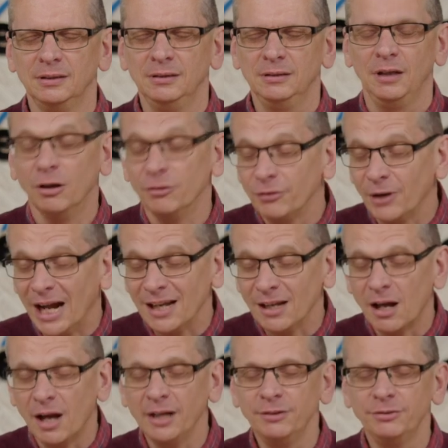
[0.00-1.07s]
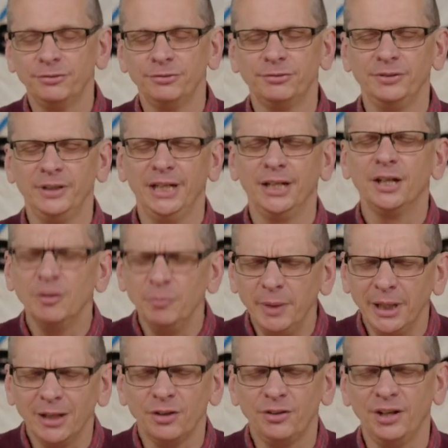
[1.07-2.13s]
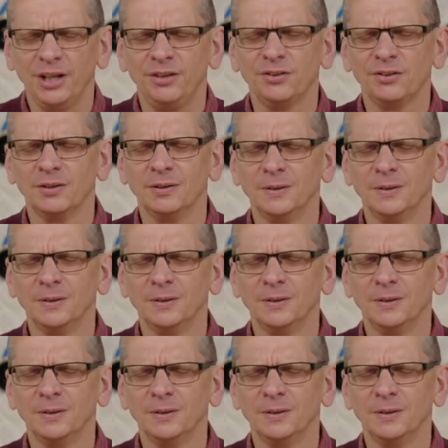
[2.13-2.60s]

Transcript: over our life, in communities,